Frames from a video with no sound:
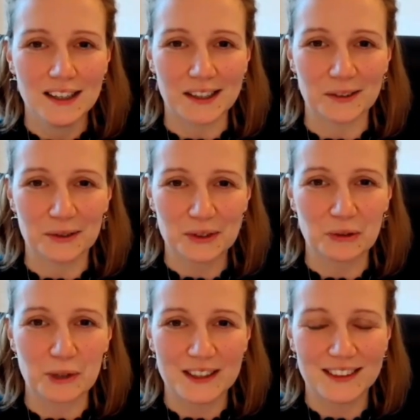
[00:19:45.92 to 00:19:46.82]
and
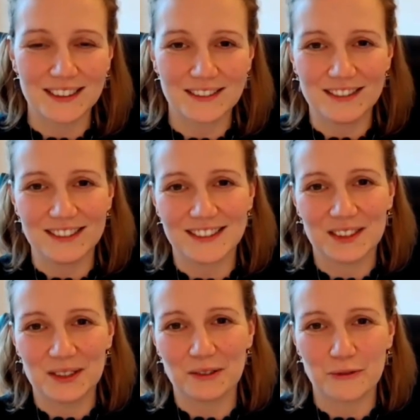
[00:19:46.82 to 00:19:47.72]
also
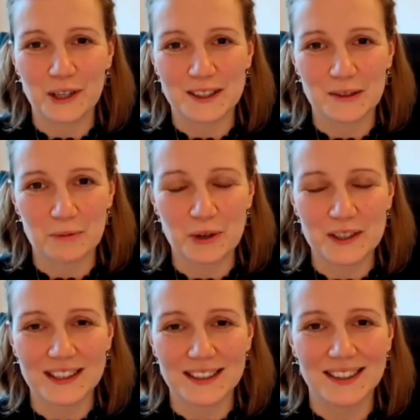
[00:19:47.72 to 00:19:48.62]

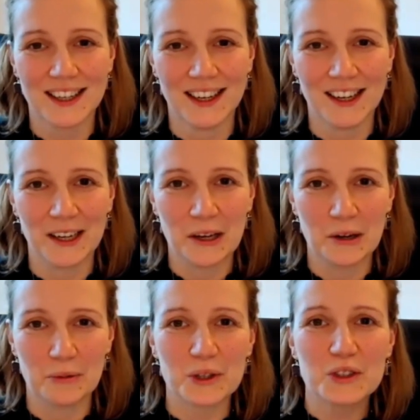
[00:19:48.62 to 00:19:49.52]
what
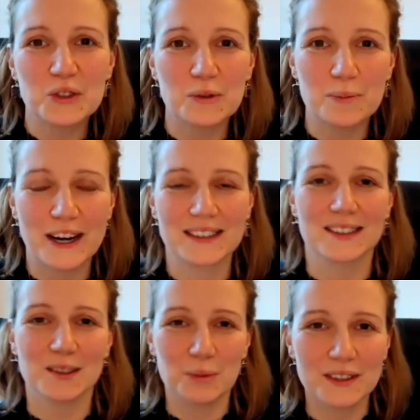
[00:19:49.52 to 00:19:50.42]
is good
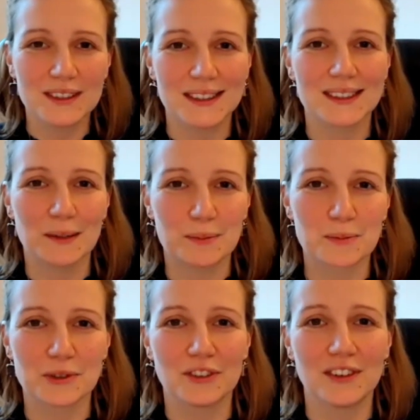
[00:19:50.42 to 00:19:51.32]
practice, what is
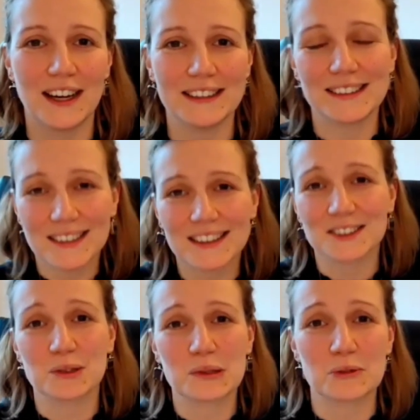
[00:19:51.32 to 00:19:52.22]
acceptable. And I think
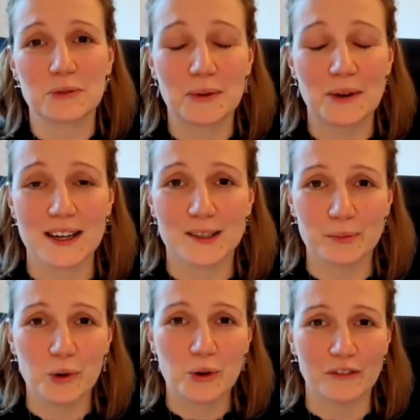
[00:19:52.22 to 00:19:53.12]
this also requires
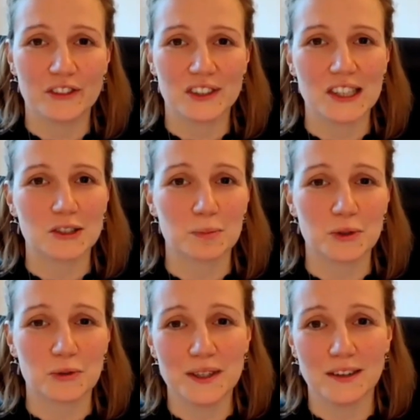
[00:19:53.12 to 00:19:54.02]
more conversations
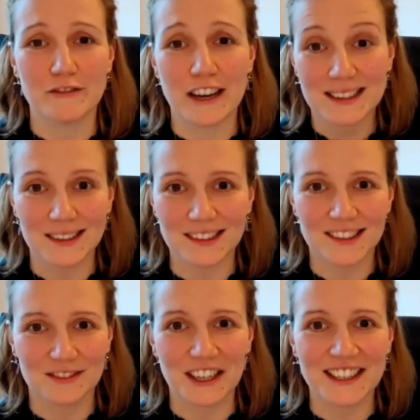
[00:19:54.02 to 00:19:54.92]
between
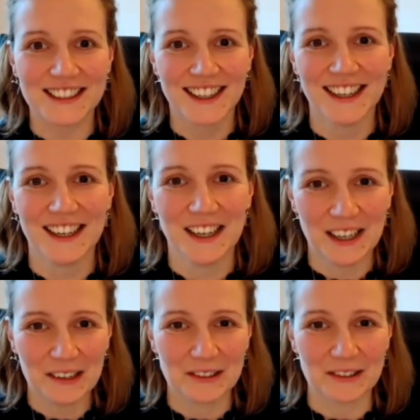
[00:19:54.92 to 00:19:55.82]
investors, right?
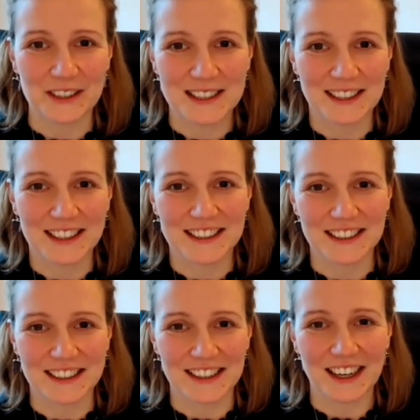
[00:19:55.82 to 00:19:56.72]
We recently
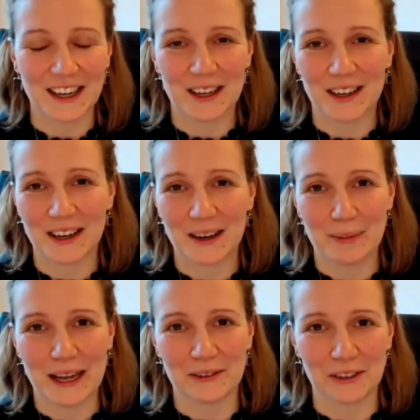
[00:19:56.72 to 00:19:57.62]
did
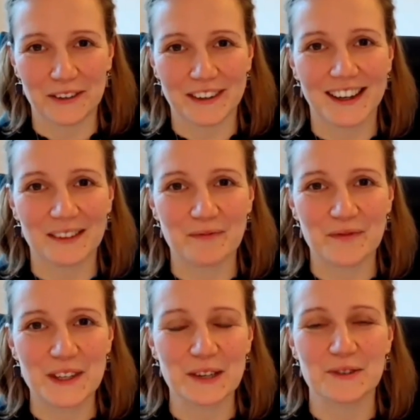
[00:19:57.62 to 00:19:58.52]
a panel on
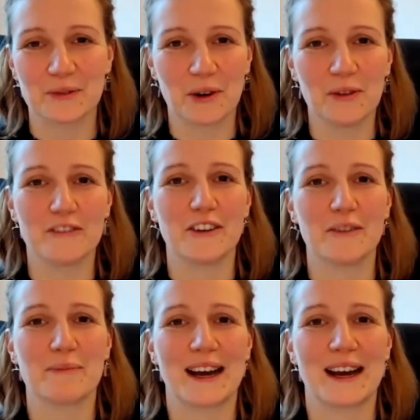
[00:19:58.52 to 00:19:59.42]
the role of
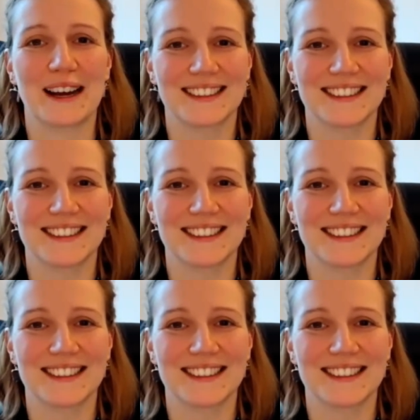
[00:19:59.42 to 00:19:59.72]
impact